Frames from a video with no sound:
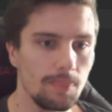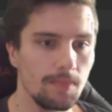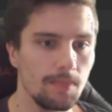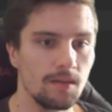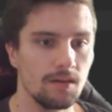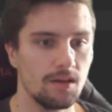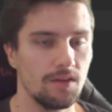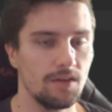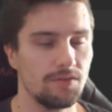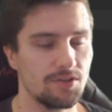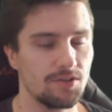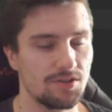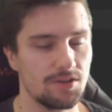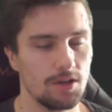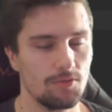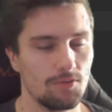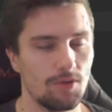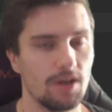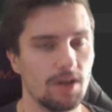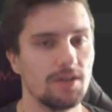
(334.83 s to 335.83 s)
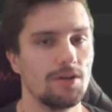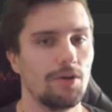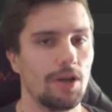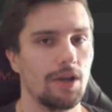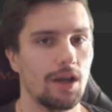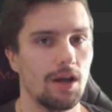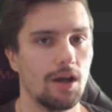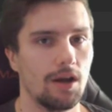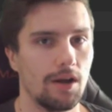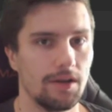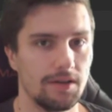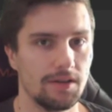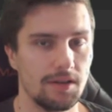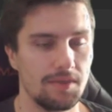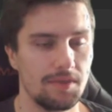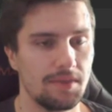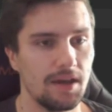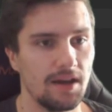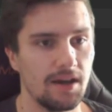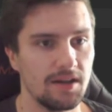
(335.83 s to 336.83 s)
If you're still wondering how I
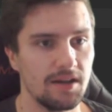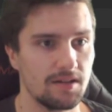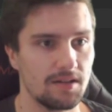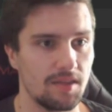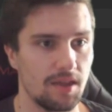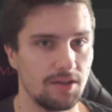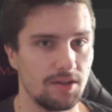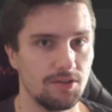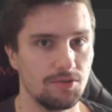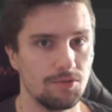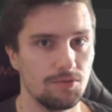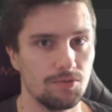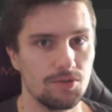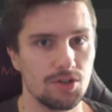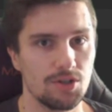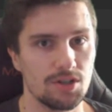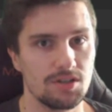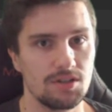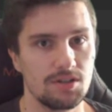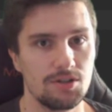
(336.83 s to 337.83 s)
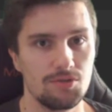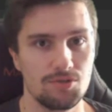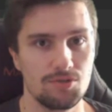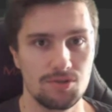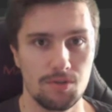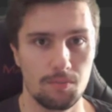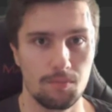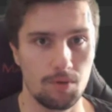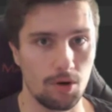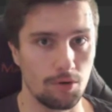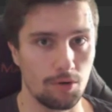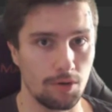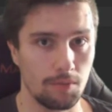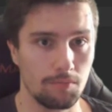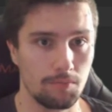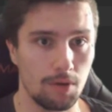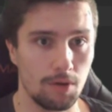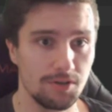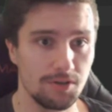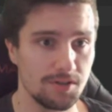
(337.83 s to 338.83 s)
did that, then you just use the program
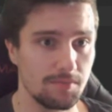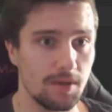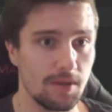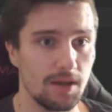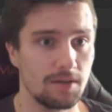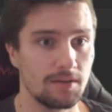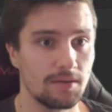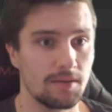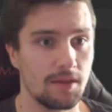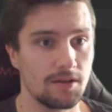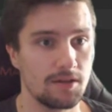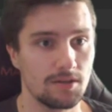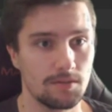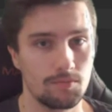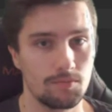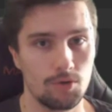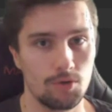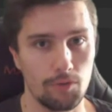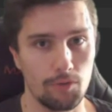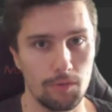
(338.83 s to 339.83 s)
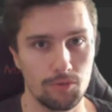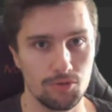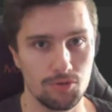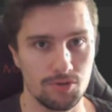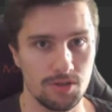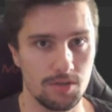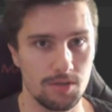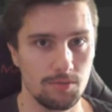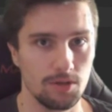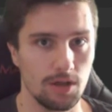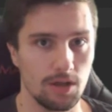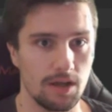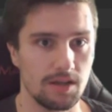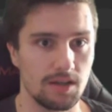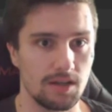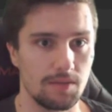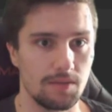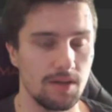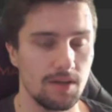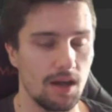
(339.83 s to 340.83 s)
Postman. That is a program to simulate
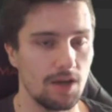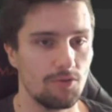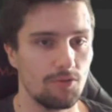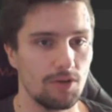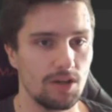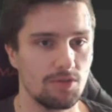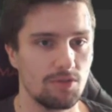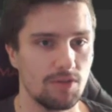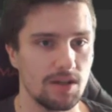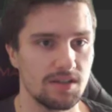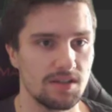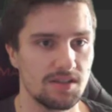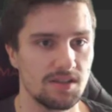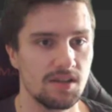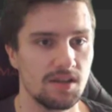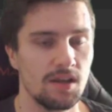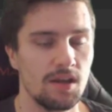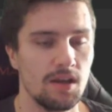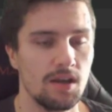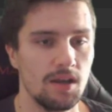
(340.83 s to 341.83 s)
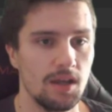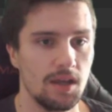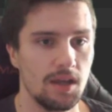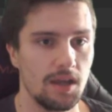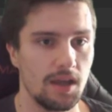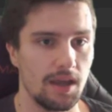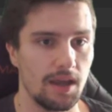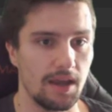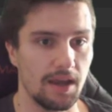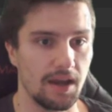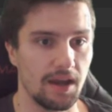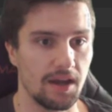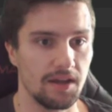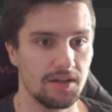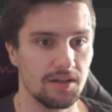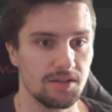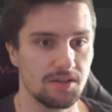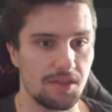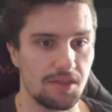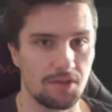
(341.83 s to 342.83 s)
API requests,
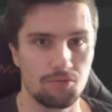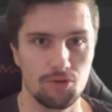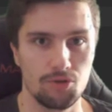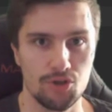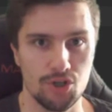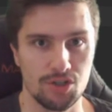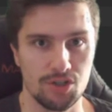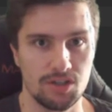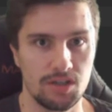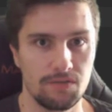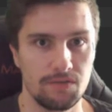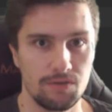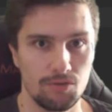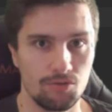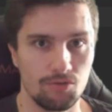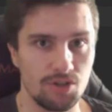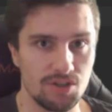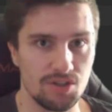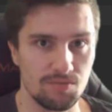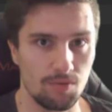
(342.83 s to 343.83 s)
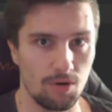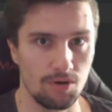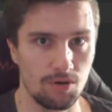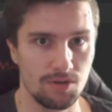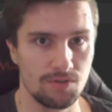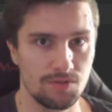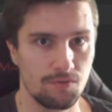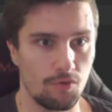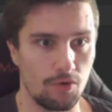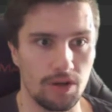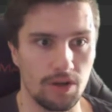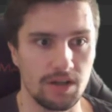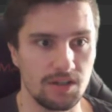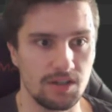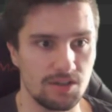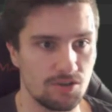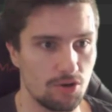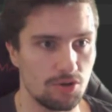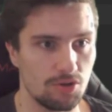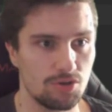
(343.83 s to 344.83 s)
and that will just give you a response for any
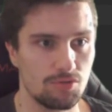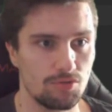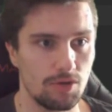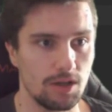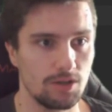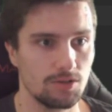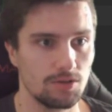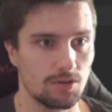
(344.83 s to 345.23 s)
search string.